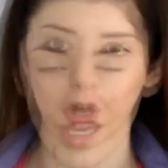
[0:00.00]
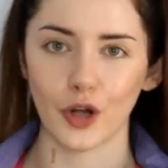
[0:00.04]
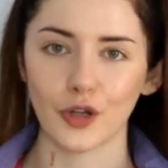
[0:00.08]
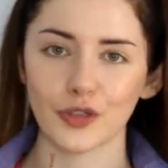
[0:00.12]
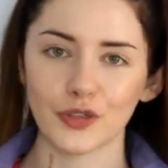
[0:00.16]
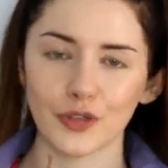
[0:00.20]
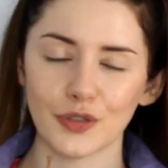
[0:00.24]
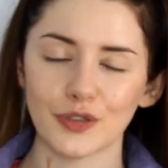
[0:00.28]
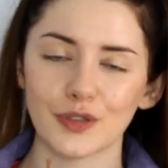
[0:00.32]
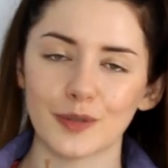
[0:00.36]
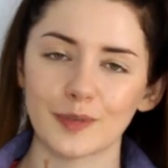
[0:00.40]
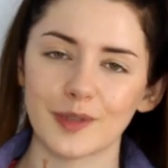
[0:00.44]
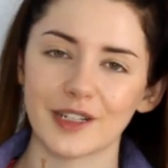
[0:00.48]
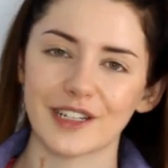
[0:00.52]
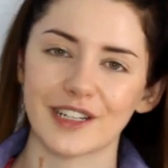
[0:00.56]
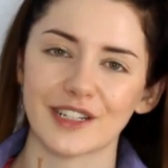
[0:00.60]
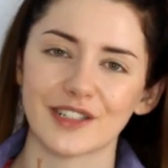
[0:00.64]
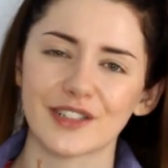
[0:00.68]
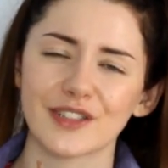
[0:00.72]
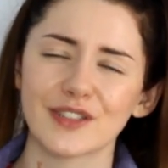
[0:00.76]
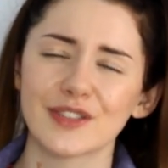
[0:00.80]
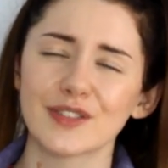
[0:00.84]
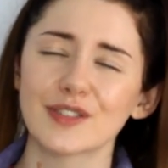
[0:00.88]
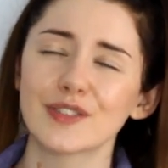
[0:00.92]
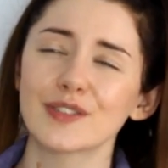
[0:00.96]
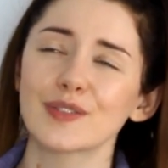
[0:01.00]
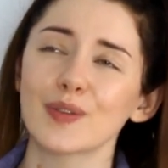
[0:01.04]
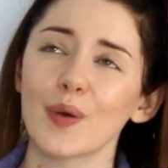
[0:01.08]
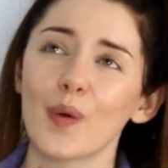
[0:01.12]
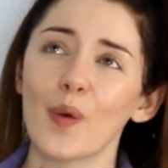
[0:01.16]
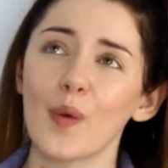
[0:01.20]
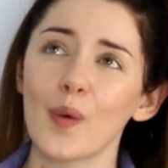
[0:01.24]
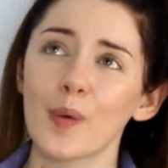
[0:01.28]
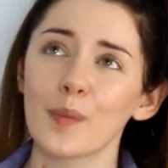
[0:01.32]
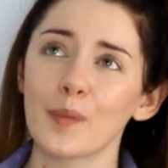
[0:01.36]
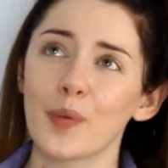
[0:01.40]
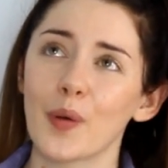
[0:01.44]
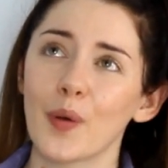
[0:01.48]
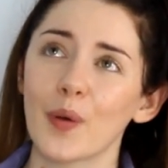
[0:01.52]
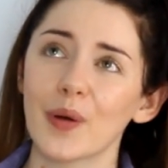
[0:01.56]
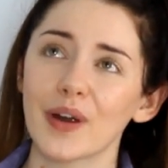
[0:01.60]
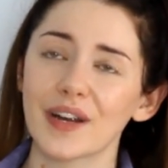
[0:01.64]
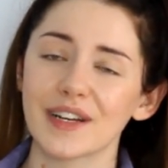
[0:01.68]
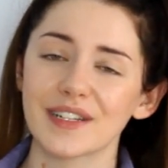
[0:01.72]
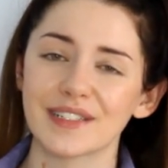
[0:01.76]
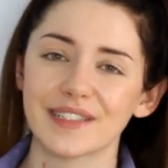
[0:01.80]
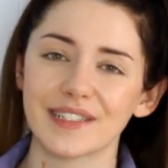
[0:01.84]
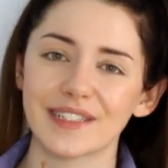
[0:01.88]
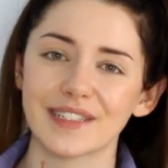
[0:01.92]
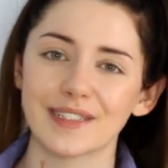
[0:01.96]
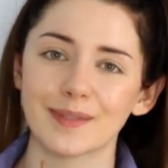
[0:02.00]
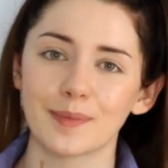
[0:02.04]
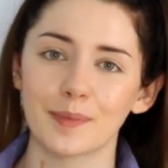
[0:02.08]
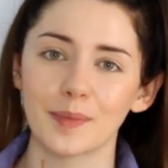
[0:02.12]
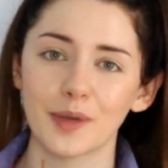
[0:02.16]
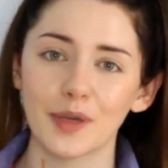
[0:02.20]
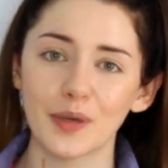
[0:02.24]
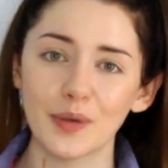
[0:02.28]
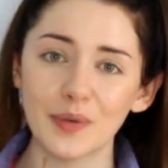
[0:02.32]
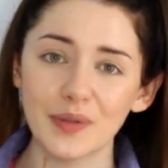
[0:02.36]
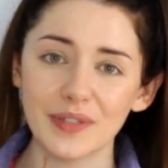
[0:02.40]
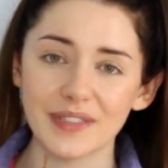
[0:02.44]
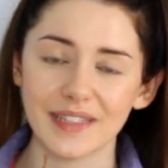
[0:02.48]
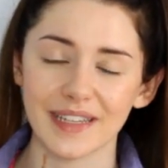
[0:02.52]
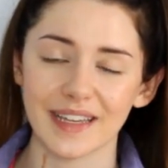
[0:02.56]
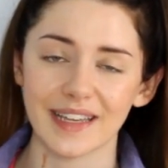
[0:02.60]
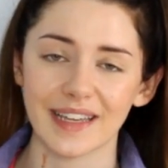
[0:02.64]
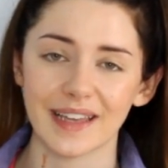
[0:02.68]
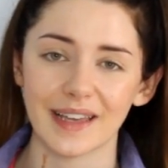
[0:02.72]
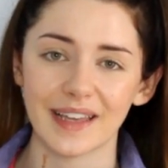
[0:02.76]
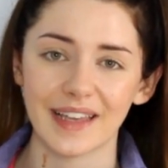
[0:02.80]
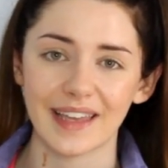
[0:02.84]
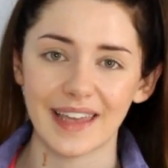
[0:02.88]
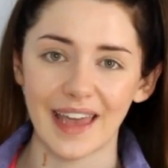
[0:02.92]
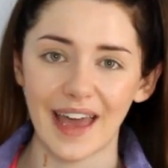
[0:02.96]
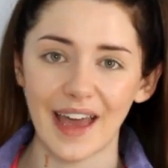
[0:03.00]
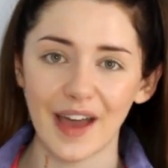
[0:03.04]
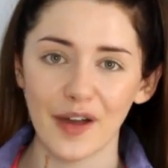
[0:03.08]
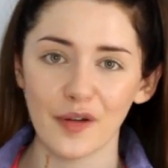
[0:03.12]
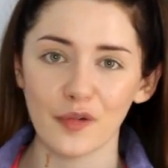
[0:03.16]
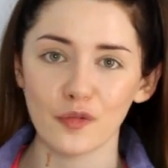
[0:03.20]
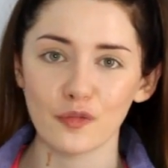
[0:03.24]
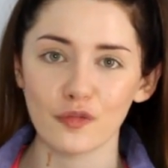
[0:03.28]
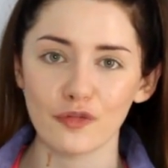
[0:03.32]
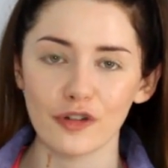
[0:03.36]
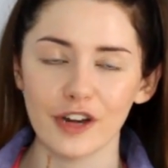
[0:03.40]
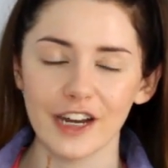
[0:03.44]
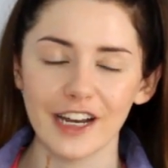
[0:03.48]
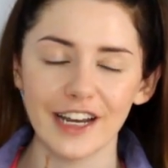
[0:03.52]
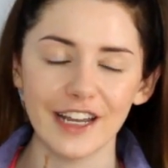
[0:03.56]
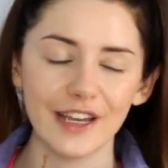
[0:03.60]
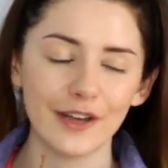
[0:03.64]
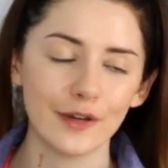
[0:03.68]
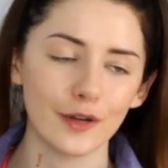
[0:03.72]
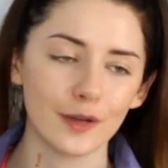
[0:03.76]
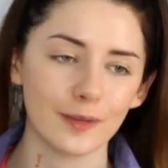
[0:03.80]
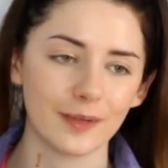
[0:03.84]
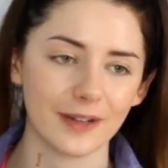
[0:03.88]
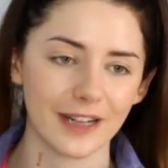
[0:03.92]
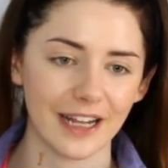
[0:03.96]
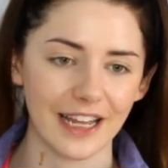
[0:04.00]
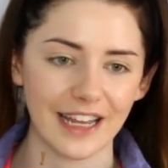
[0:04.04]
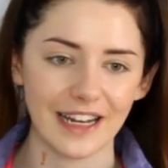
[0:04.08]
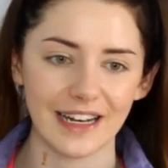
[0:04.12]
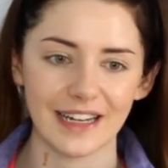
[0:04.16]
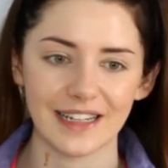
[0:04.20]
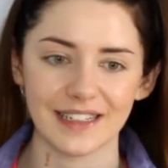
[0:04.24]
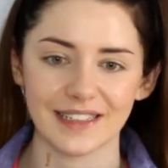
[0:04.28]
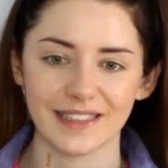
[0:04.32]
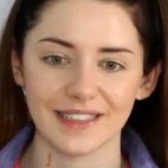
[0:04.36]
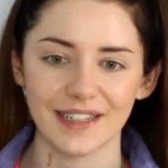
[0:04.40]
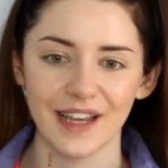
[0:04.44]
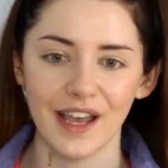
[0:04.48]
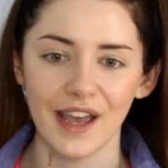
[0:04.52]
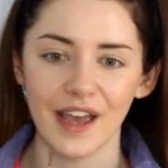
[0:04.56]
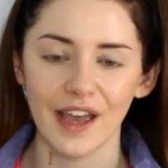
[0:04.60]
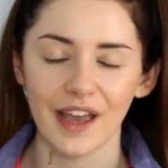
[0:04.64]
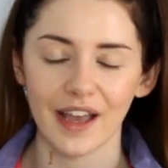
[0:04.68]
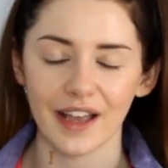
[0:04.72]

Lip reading: Also, something that's so important is music. Get a really good playlist.